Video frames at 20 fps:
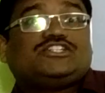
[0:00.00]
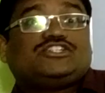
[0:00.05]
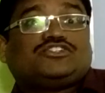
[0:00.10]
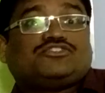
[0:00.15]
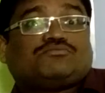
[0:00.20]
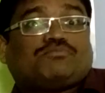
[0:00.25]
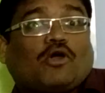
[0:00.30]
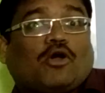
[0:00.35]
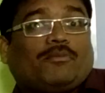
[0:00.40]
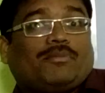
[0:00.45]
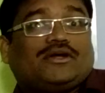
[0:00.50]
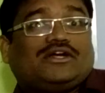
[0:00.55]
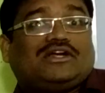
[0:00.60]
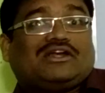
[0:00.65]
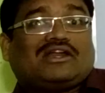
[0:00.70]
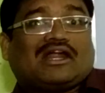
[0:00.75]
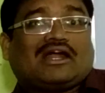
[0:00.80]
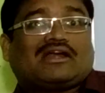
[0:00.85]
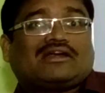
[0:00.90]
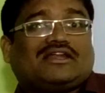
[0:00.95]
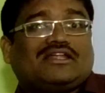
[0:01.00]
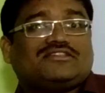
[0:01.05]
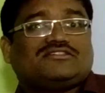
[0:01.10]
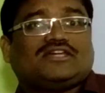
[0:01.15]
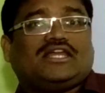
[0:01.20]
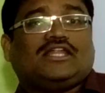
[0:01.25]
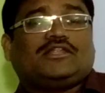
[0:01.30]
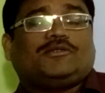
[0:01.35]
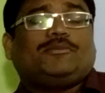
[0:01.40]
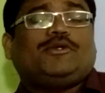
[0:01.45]
a proper drug
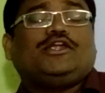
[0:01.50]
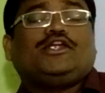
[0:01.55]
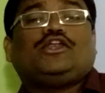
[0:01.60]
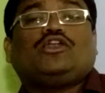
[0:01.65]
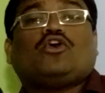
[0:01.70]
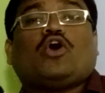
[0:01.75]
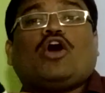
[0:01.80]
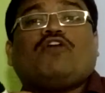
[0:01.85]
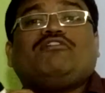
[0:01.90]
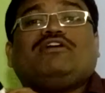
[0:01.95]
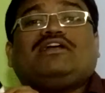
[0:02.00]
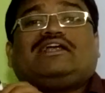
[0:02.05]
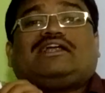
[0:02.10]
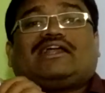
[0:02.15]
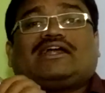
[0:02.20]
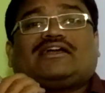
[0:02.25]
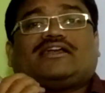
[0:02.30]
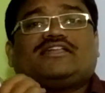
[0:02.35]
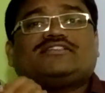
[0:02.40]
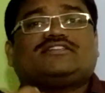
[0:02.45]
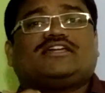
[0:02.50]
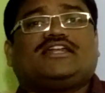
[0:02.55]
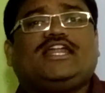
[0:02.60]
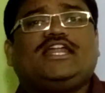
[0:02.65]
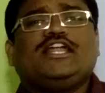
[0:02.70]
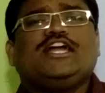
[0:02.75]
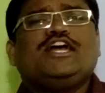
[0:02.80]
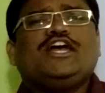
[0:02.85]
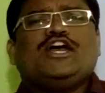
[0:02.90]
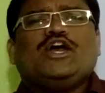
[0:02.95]
design, it will be novel drug
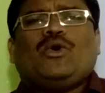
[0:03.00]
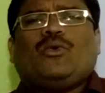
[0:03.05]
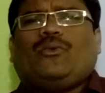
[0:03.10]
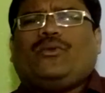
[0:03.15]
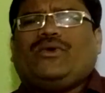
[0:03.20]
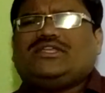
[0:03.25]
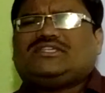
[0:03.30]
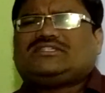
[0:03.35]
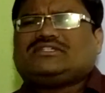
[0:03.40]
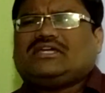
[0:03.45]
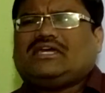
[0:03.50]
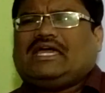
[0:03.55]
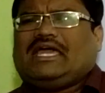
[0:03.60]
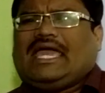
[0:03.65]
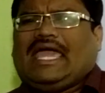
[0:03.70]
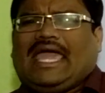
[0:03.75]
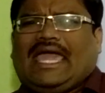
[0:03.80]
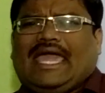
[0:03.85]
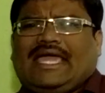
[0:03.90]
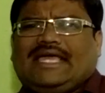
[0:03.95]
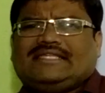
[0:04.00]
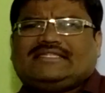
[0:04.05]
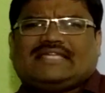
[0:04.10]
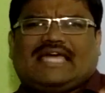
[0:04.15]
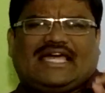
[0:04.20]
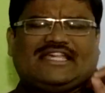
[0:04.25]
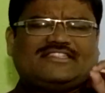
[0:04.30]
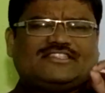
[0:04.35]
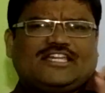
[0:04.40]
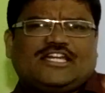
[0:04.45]
designing which is
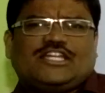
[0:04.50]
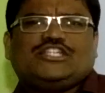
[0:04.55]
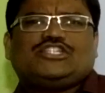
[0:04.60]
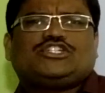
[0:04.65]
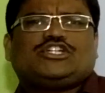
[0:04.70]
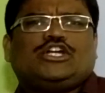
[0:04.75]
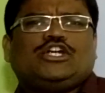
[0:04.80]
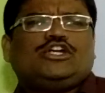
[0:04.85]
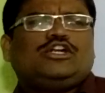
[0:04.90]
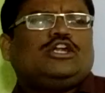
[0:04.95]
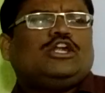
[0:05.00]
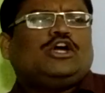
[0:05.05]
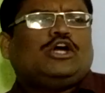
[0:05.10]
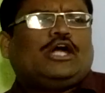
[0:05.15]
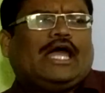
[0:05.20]
essential